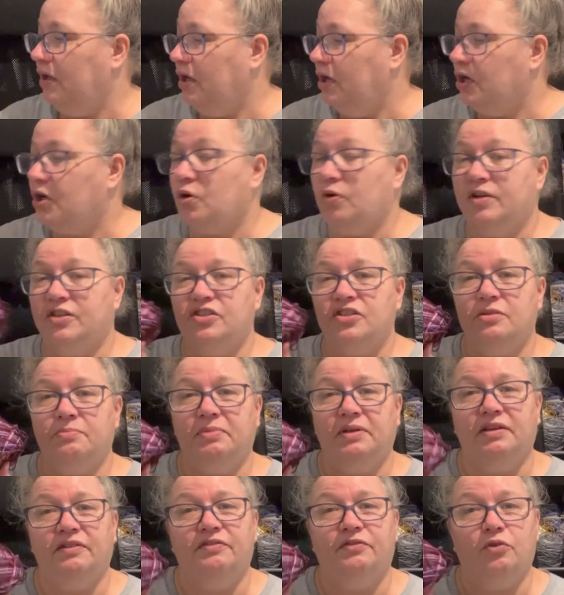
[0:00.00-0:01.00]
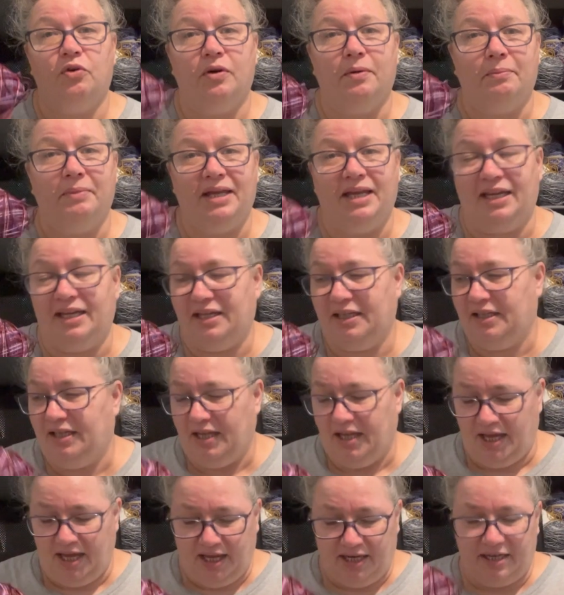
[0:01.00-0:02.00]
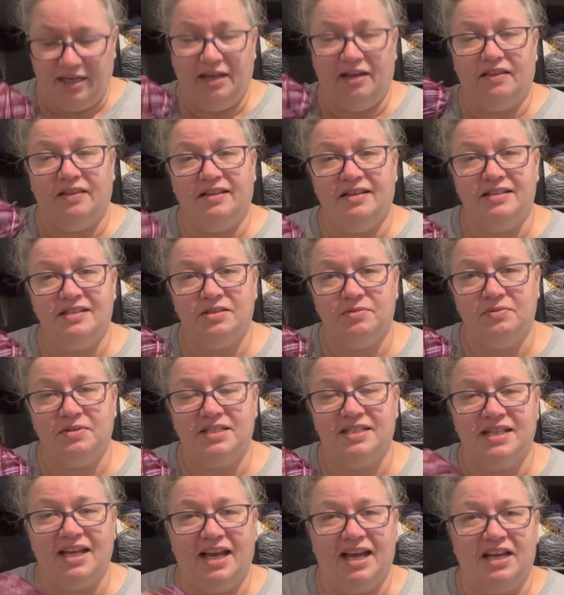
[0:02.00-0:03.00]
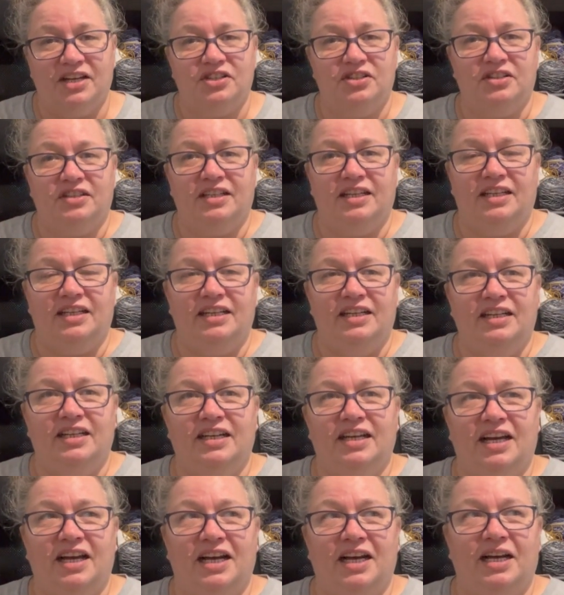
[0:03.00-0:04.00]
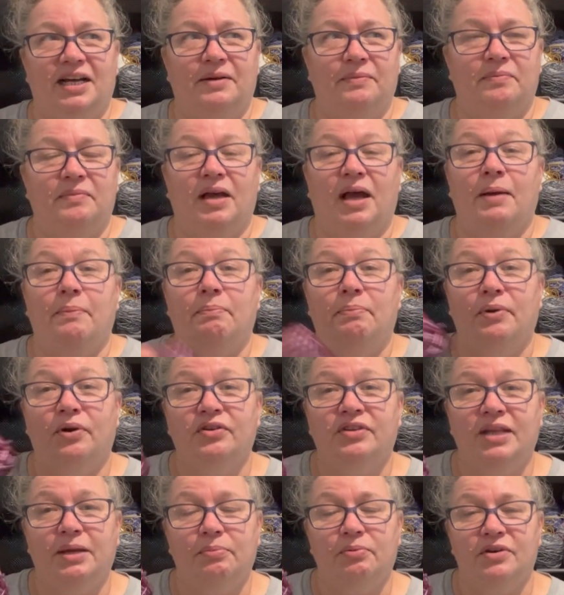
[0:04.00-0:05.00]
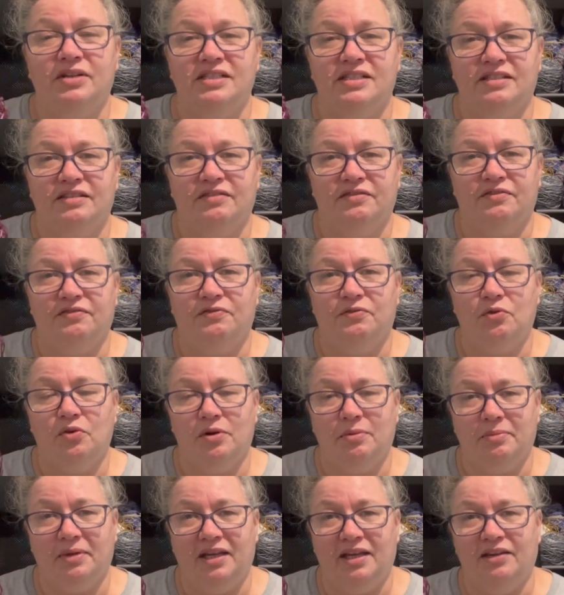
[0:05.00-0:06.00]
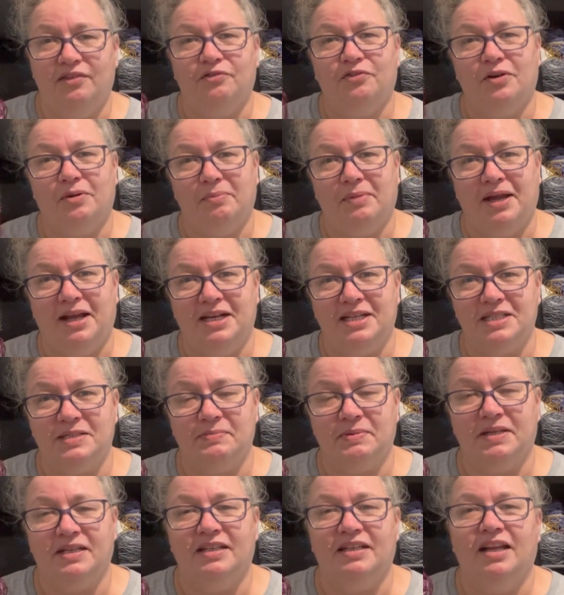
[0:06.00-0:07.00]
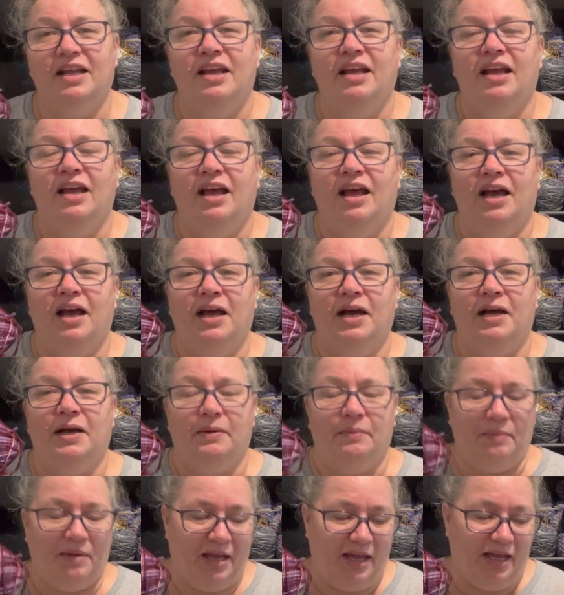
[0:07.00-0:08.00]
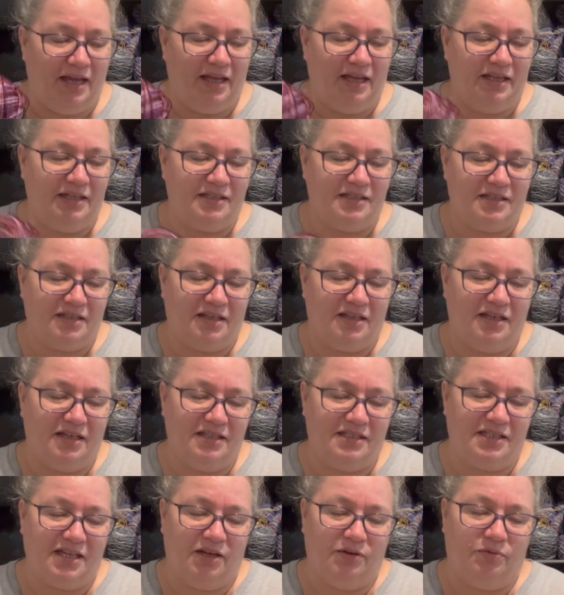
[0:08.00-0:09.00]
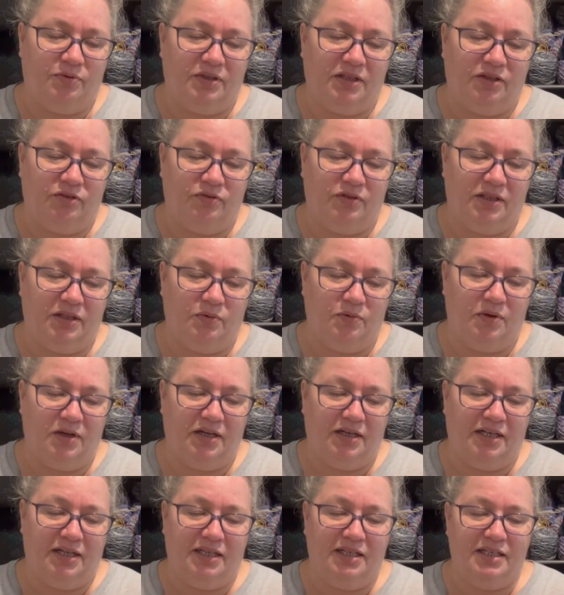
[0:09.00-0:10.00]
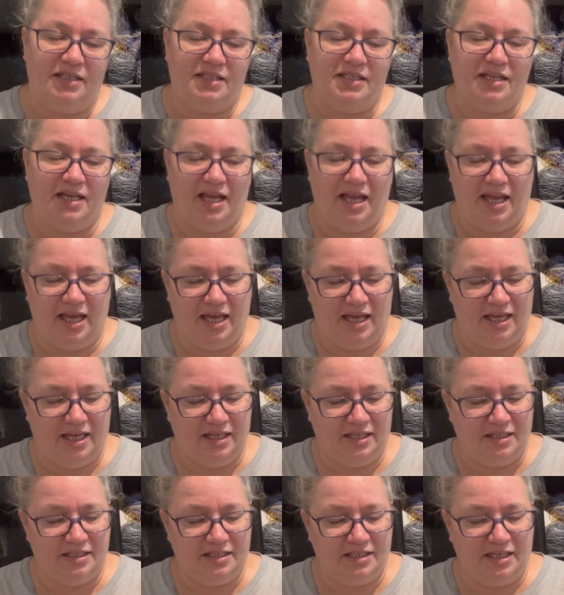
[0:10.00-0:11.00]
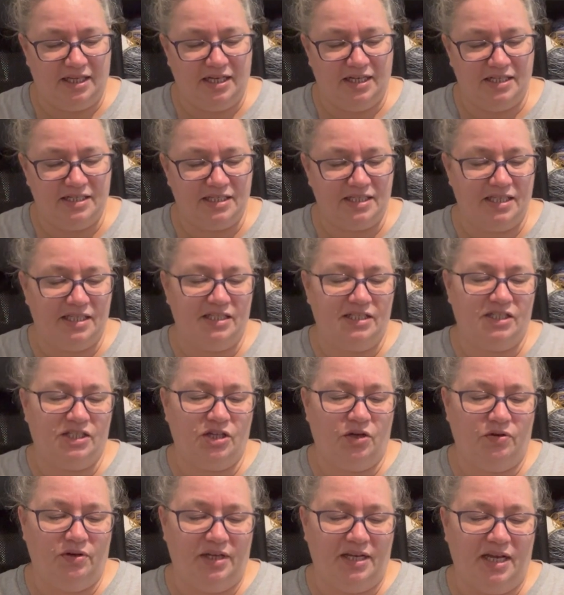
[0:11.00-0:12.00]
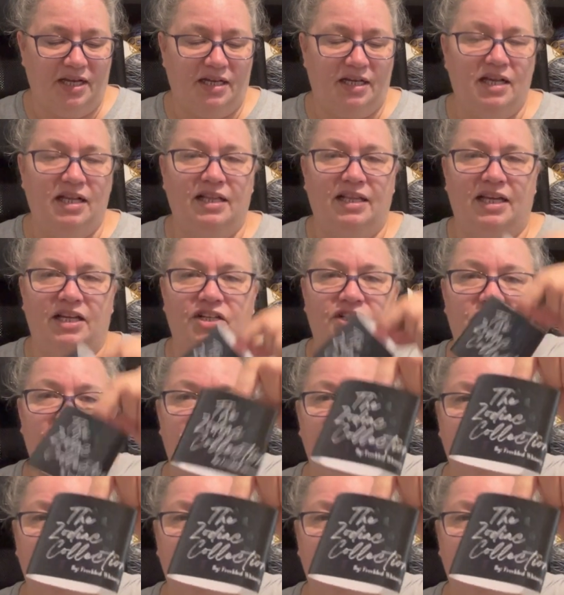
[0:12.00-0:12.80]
going to be for me. Now this was actually a birthday present for me from my husband, and because I really, really wanted it. And it is the Zodiac collection.